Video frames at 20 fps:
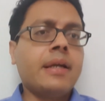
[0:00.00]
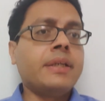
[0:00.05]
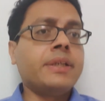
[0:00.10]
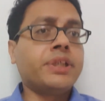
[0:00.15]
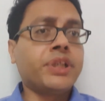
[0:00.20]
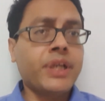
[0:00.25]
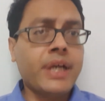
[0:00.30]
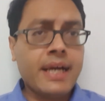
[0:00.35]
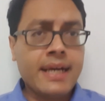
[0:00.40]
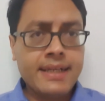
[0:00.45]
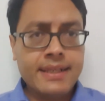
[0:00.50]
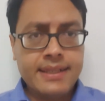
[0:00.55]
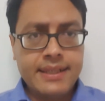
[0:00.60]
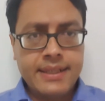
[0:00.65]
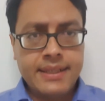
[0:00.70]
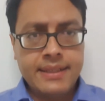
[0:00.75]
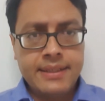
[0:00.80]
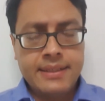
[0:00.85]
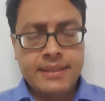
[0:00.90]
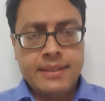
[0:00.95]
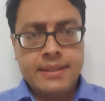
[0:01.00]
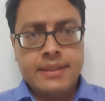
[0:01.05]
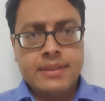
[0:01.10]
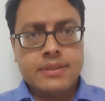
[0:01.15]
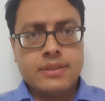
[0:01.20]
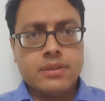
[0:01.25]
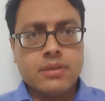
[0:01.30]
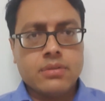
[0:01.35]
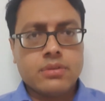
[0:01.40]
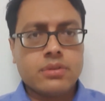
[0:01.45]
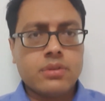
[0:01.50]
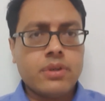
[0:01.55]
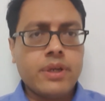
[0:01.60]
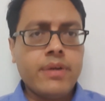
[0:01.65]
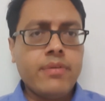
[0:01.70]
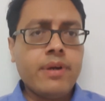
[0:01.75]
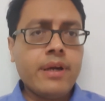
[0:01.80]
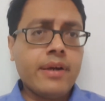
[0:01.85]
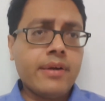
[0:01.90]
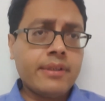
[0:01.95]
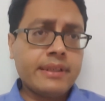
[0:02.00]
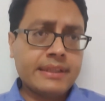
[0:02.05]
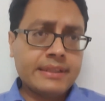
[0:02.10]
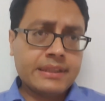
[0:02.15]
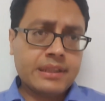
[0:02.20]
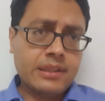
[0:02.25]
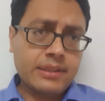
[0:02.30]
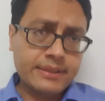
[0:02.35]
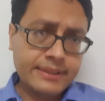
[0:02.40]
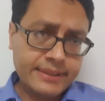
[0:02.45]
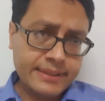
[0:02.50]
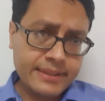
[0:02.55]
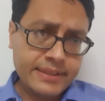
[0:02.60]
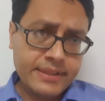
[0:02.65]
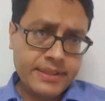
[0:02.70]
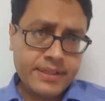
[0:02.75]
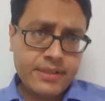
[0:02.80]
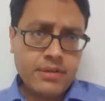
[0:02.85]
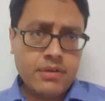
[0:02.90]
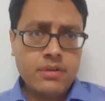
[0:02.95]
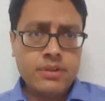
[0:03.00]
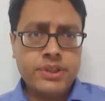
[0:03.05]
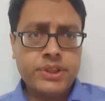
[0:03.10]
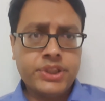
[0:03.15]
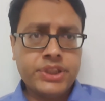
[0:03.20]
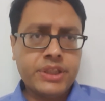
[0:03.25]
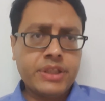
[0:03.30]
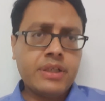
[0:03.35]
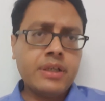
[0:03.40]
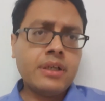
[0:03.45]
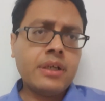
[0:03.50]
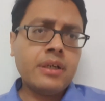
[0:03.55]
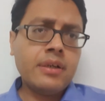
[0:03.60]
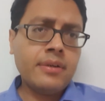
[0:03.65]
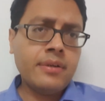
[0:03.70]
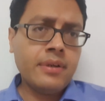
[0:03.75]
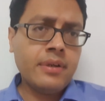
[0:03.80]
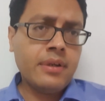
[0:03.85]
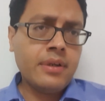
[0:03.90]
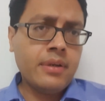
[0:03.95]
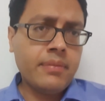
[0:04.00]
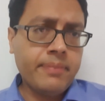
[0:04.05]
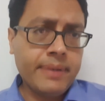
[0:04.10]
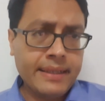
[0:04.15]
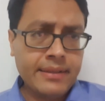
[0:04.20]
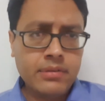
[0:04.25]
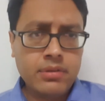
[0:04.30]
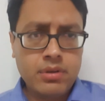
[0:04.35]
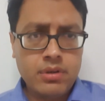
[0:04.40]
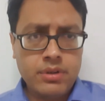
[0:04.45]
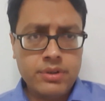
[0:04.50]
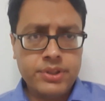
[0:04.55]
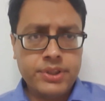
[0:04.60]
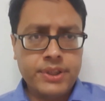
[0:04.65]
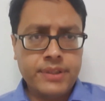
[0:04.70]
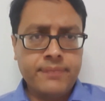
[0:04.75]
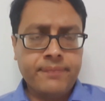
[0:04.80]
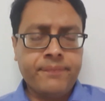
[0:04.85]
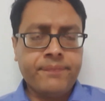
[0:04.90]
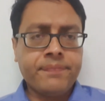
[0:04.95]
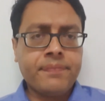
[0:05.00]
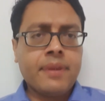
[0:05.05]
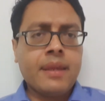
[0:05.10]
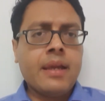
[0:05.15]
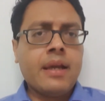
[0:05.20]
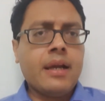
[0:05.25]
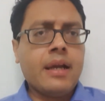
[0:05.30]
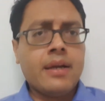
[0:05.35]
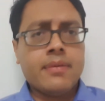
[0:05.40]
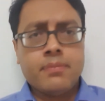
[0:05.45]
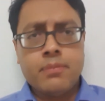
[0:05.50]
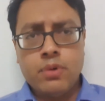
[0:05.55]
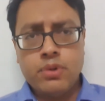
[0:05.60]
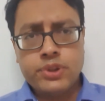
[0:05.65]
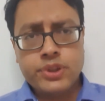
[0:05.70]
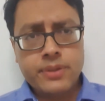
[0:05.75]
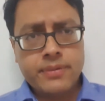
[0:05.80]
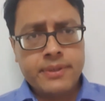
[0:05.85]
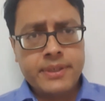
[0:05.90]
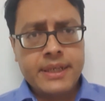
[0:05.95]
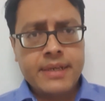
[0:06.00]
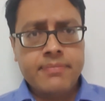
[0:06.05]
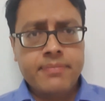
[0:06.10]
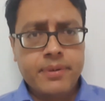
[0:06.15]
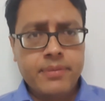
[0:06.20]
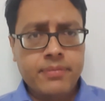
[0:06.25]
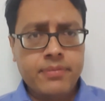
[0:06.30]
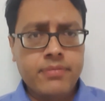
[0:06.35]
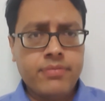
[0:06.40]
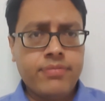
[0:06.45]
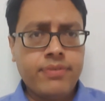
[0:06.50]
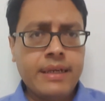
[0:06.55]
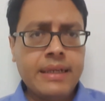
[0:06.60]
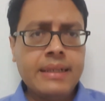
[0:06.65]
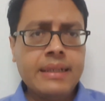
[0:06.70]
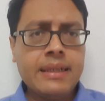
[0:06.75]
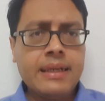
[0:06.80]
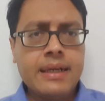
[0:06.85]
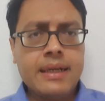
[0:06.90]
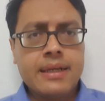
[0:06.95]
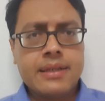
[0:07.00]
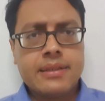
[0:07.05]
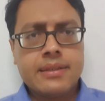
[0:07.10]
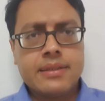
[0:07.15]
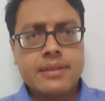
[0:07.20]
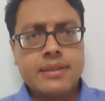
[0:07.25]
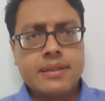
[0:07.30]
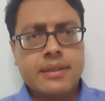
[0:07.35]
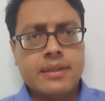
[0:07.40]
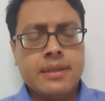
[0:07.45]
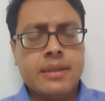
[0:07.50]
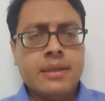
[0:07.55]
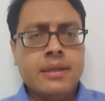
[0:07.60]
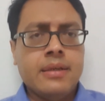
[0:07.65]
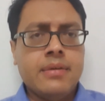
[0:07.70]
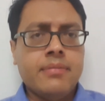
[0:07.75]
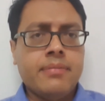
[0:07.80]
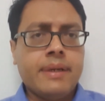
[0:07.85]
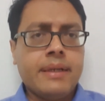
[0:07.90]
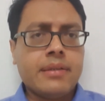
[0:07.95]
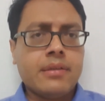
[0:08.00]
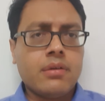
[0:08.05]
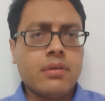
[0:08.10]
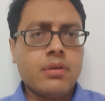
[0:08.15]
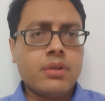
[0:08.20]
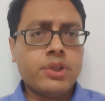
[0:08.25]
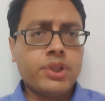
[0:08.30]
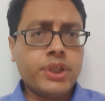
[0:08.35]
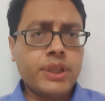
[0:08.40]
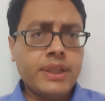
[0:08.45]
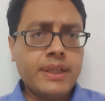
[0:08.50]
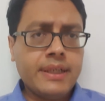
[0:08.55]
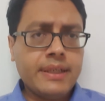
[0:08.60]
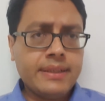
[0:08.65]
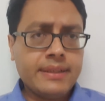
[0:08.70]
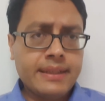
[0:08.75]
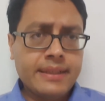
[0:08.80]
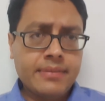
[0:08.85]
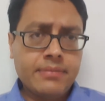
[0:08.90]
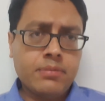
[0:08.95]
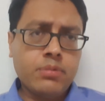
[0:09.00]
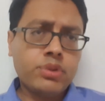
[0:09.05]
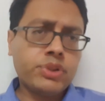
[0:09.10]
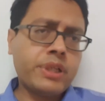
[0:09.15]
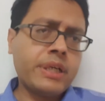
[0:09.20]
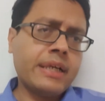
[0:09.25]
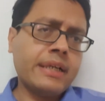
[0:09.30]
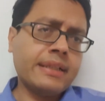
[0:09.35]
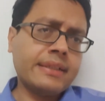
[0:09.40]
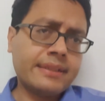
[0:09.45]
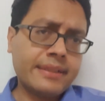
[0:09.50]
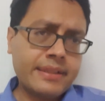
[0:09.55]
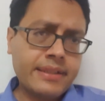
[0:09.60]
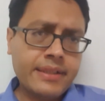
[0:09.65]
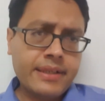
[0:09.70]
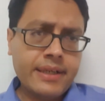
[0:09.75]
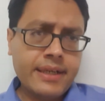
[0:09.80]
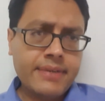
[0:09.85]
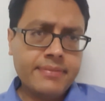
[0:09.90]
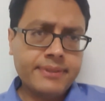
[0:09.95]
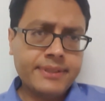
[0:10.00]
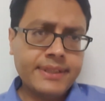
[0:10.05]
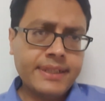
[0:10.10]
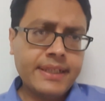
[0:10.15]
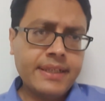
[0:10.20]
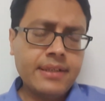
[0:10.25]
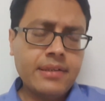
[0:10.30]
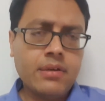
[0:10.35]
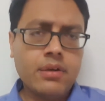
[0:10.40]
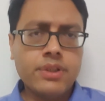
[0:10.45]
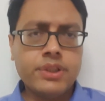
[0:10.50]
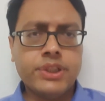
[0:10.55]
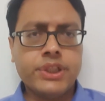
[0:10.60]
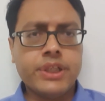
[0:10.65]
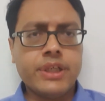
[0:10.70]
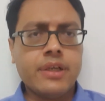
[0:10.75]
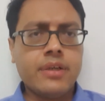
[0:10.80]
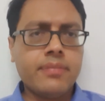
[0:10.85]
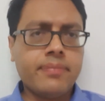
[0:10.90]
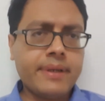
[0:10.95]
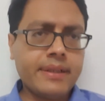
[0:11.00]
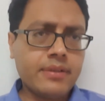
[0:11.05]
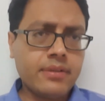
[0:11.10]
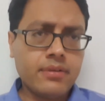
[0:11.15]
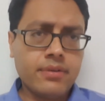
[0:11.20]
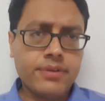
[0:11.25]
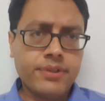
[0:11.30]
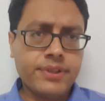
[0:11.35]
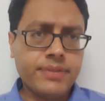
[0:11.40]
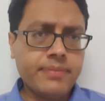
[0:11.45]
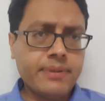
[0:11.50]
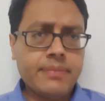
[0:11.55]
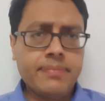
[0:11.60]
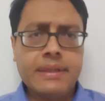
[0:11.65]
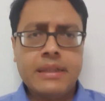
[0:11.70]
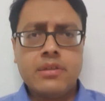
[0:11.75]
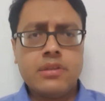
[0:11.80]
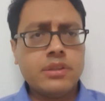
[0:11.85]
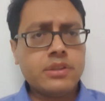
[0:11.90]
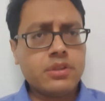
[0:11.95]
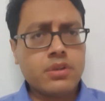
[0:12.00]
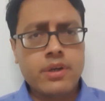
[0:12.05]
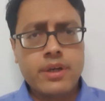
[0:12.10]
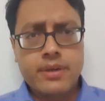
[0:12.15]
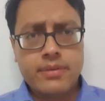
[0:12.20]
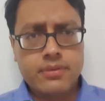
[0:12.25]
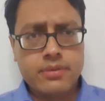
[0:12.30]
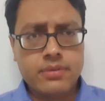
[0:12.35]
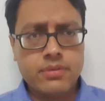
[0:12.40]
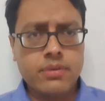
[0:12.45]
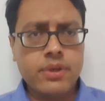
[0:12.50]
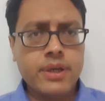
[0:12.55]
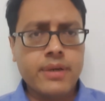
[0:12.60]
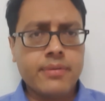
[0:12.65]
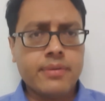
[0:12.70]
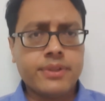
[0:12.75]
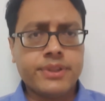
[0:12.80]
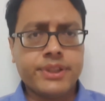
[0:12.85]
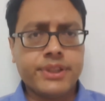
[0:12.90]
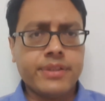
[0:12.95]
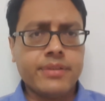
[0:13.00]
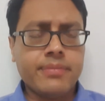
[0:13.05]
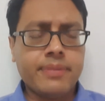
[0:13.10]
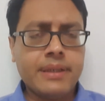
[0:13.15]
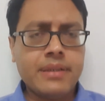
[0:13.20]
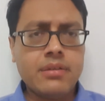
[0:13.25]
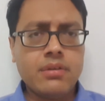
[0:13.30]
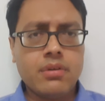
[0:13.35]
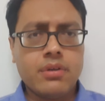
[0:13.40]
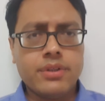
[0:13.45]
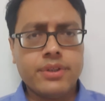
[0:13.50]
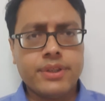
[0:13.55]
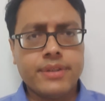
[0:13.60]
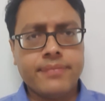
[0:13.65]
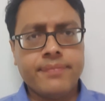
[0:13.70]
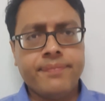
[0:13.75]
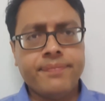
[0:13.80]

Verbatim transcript: GIT. So, so you cannot just concentrate on general pathology. And most of the time, people feel that uh, pathology they mostly concentrate. I have seen on general pathology, but pathology is not only about general pathology.